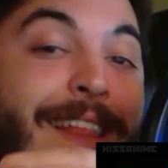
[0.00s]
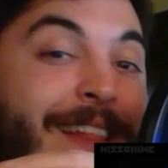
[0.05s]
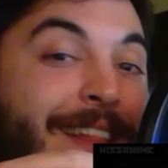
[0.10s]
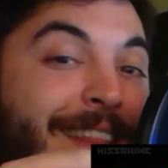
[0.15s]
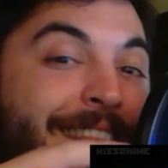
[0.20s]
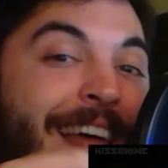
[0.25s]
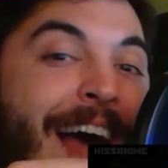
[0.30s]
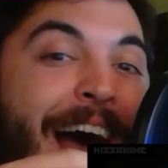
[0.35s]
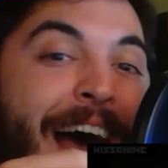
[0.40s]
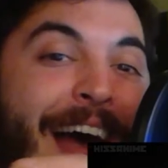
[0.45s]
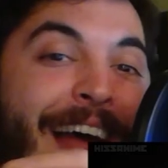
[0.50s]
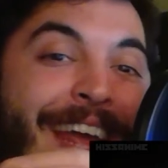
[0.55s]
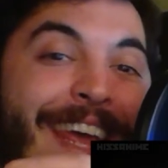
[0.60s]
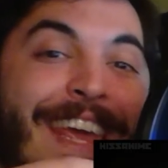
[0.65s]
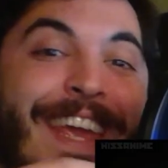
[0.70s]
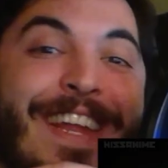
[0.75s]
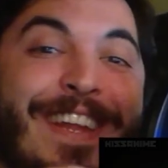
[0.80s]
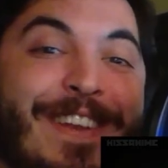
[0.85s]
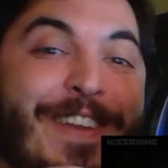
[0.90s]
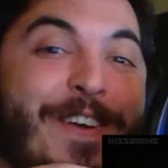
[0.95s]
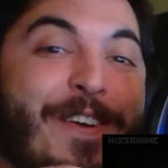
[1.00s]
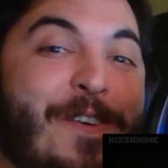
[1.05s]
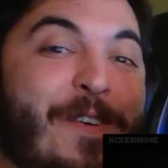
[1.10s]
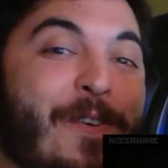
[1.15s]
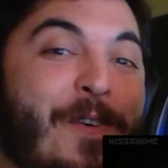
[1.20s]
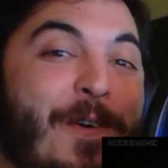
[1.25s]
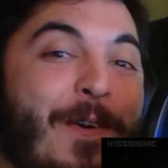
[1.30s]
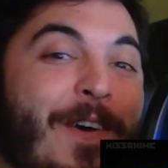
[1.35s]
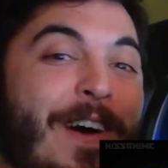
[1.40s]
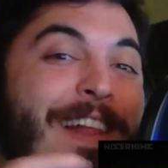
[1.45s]
That he
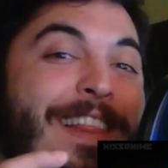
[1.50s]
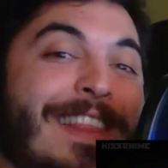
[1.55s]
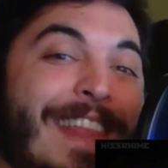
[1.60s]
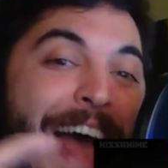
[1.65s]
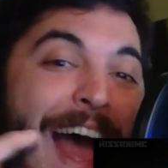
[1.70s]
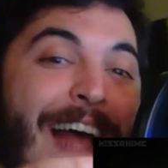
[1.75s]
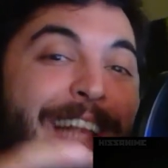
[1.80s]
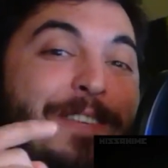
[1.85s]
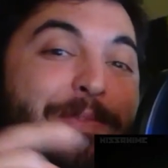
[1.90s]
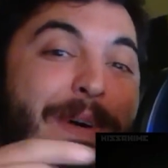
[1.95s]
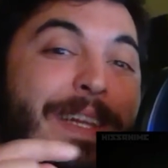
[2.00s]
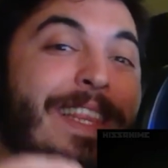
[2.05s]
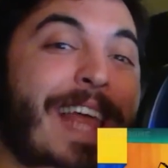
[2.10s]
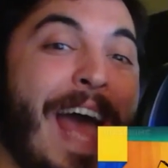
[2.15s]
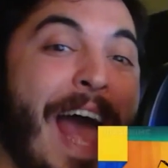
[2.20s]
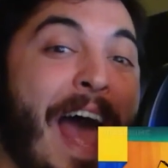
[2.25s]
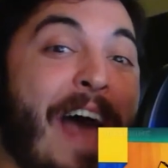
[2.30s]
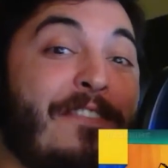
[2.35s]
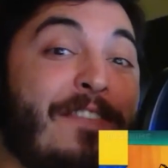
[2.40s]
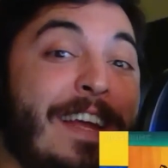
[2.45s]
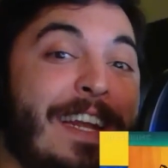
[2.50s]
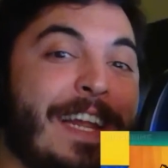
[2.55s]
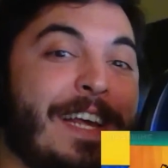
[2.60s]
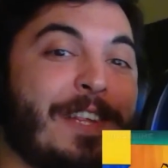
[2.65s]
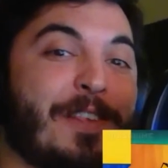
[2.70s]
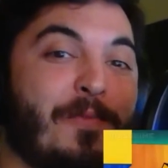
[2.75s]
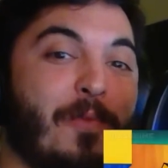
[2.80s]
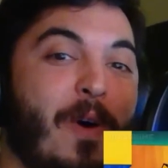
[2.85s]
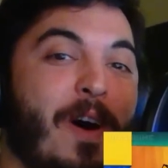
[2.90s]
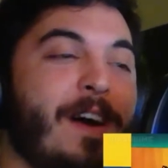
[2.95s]
knew. That's what the
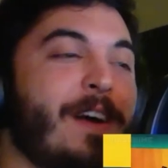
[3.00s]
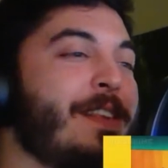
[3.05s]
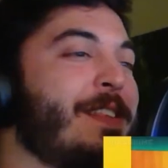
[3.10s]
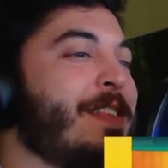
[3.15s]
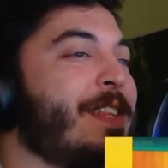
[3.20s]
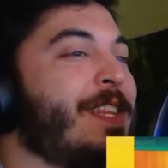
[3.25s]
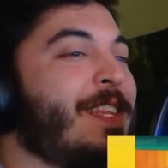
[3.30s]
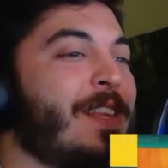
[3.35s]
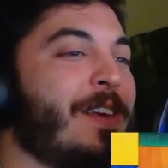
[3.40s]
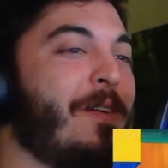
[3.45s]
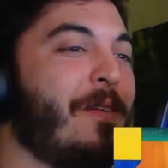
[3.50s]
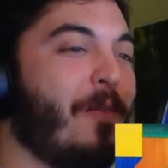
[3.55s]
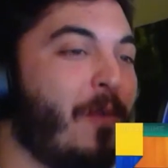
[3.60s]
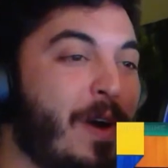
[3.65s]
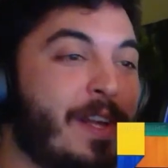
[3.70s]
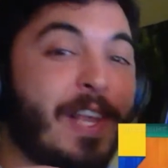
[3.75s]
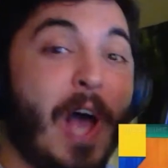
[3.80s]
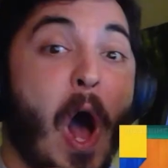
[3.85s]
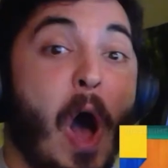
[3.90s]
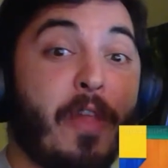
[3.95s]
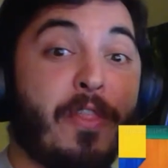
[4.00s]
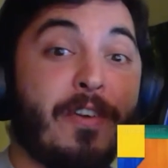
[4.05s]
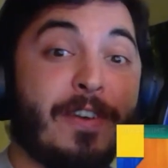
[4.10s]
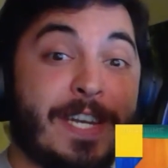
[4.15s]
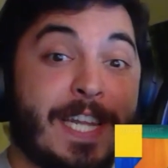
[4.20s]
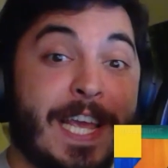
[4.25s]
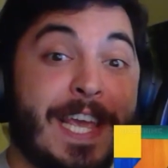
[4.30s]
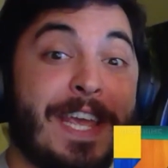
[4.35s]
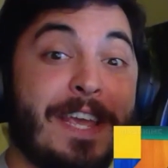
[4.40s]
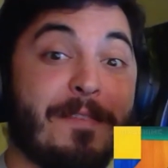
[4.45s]
heaviness was other
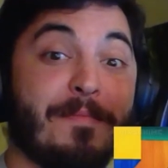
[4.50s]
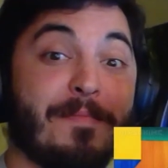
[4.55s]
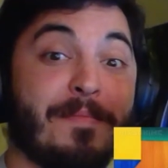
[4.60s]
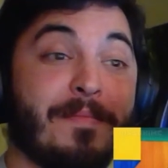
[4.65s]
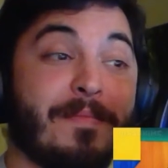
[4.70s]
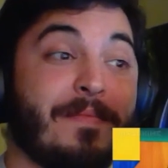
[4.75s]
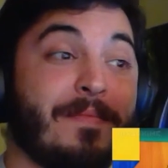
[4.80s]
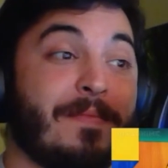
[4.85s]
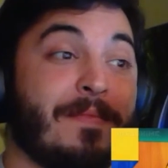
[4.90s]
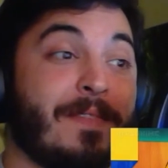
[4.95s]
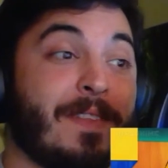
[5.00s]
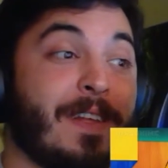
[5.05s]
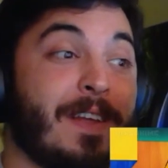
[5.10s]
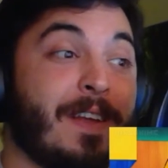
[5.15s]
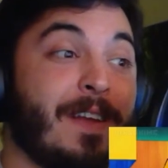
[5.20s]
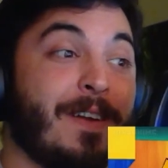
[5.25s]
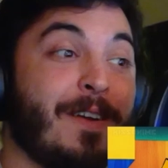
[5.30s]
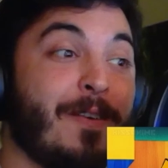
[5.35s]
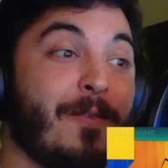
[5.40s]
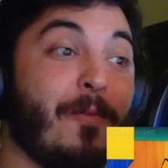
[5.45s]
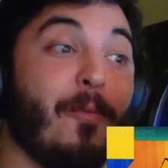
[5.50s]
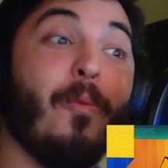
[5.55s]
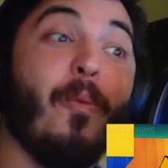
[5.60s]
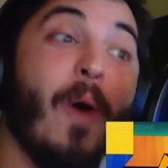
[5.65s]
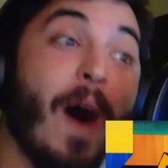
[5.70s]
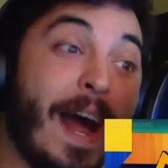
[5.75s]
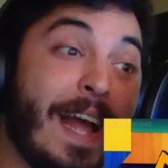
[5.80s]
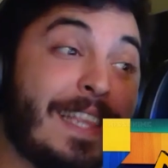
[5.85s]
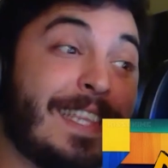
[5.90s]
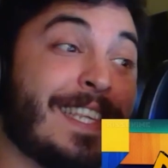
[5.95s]
team.
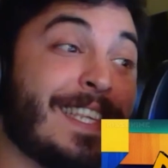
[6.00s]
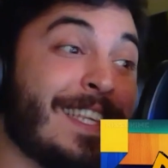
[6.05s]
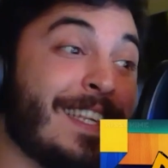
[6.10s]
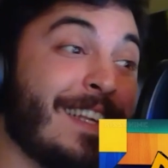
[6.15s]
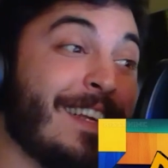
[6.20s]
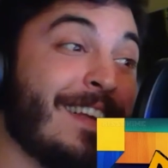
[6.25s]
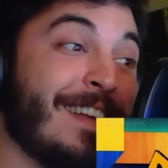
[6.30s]
What?